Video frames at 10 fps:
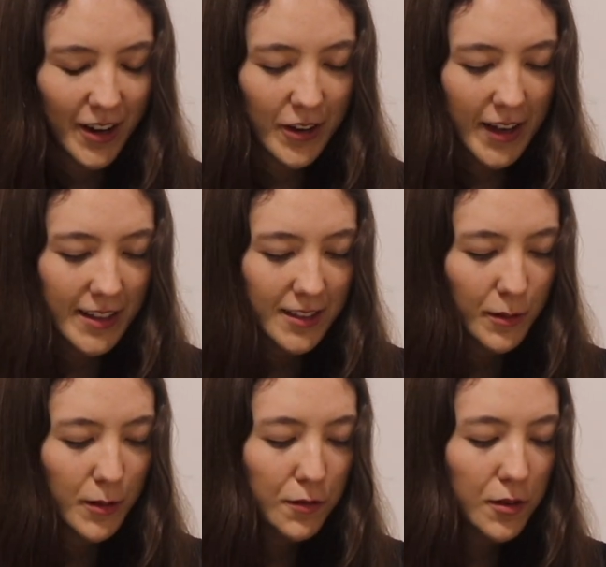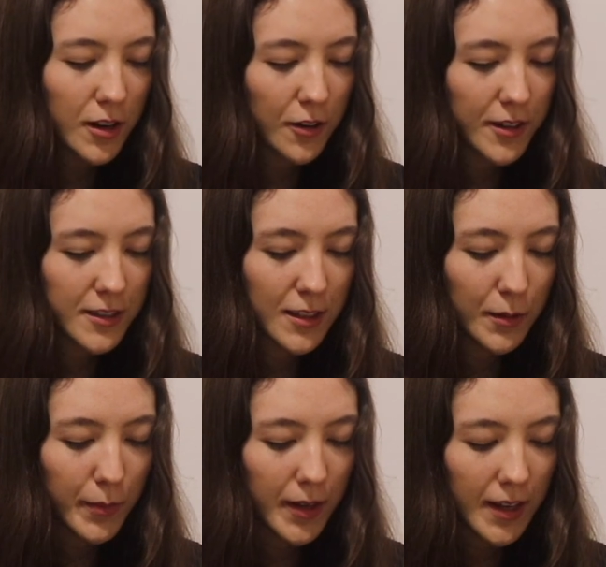Okay, some of you are going
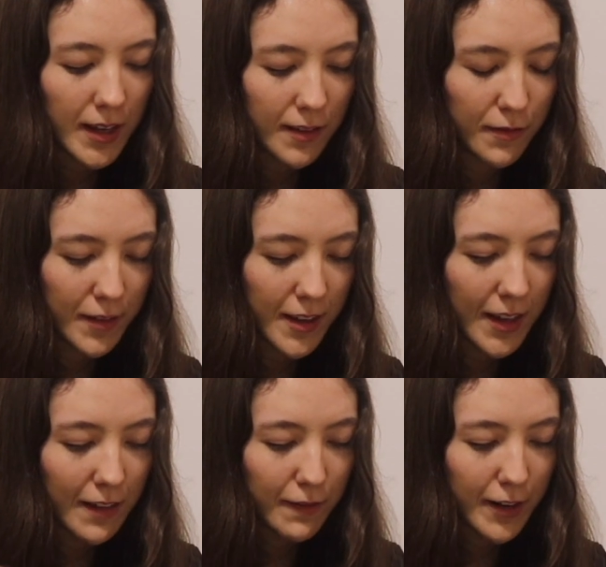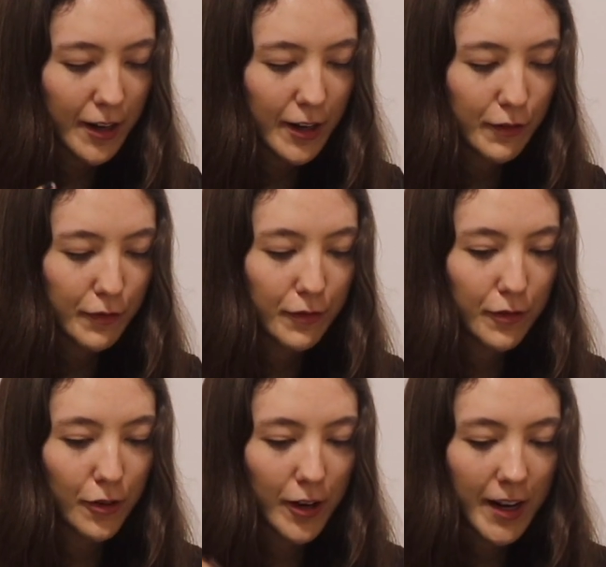to be feeling very
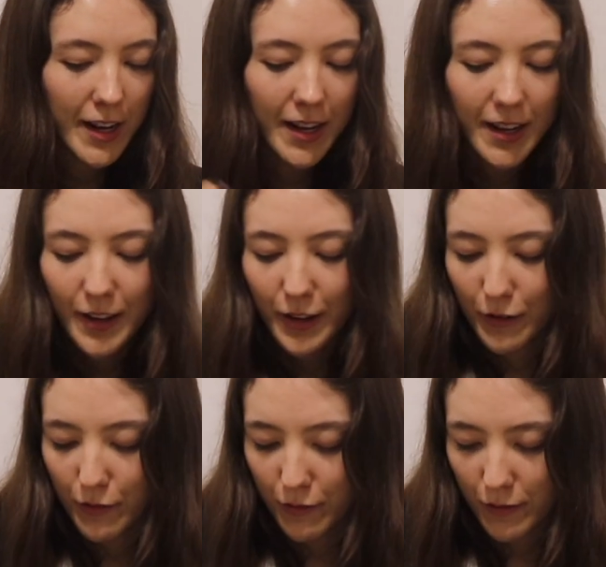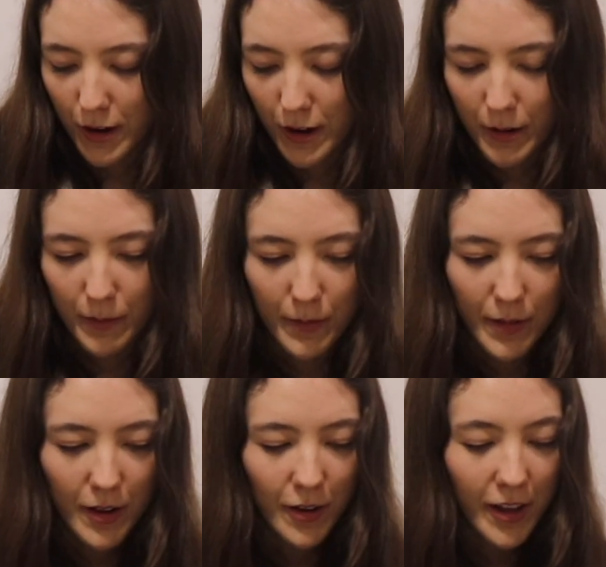free from,
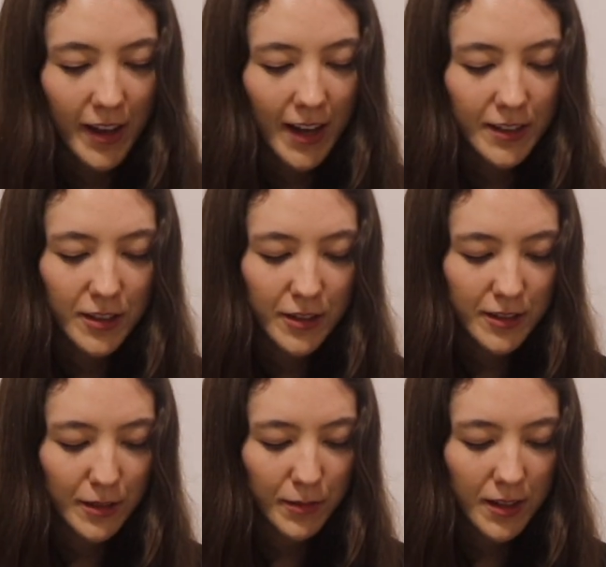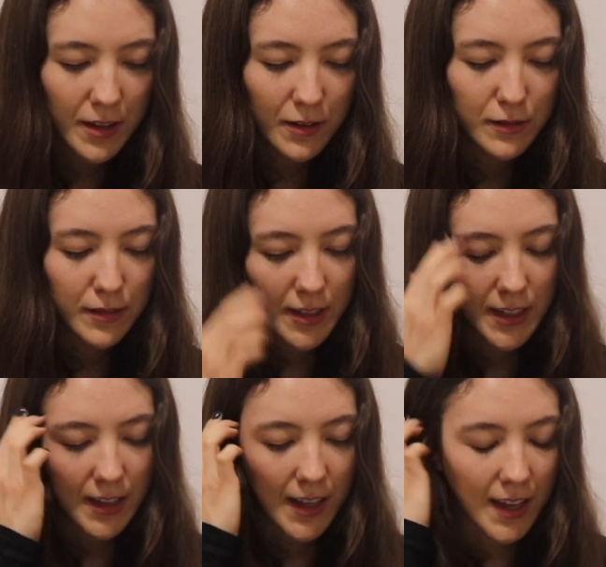okay, yes, yeah, so there's something that was
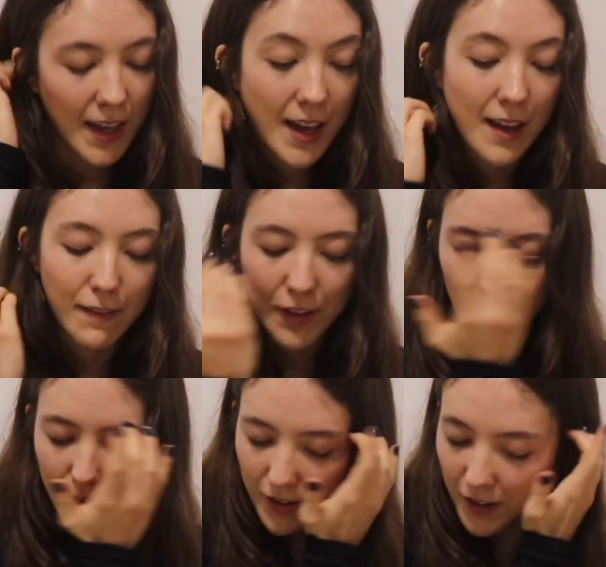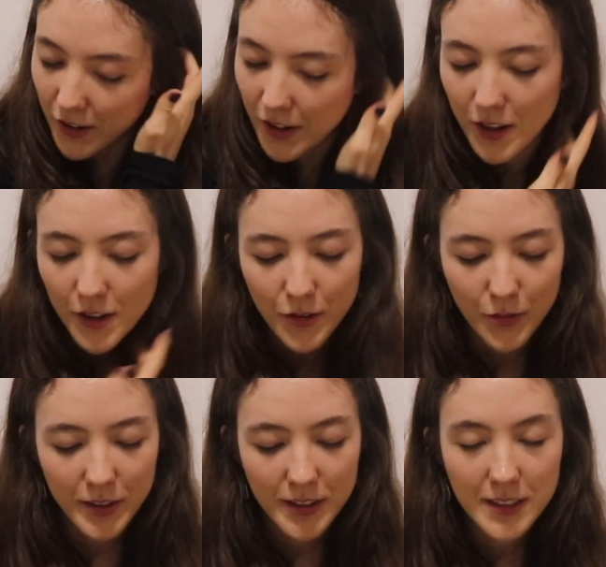very like heavy on you
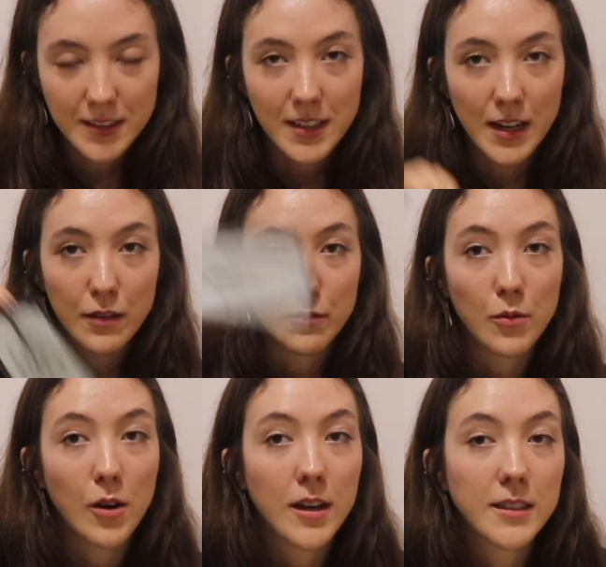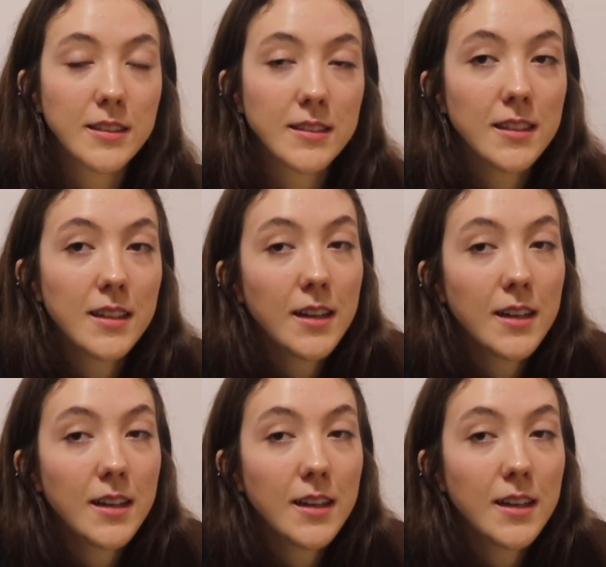with this Ten of Wands